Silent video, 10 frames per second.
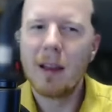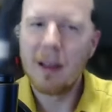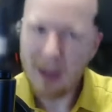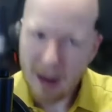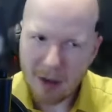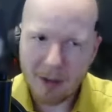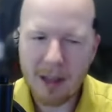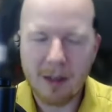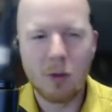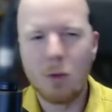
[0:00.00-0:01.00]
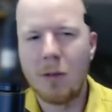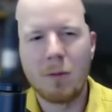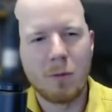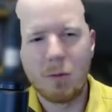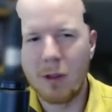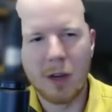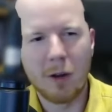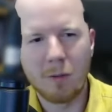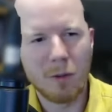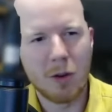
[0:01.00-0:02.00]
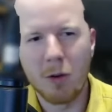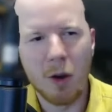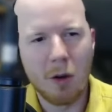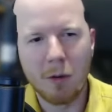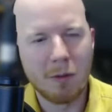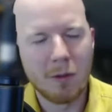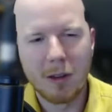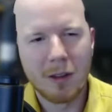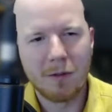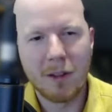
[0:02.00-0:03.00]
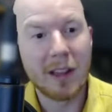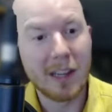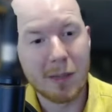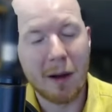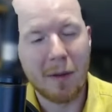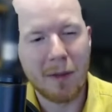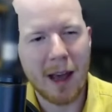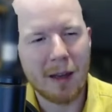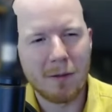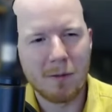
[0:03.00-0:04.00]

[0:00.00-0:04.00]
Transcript: I'll let whoever you know your own feelings about that